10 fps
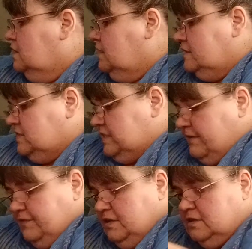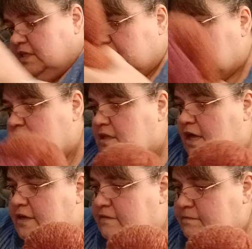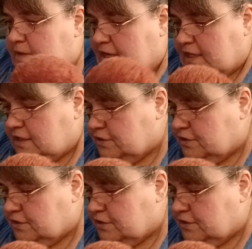is definitely a lot of my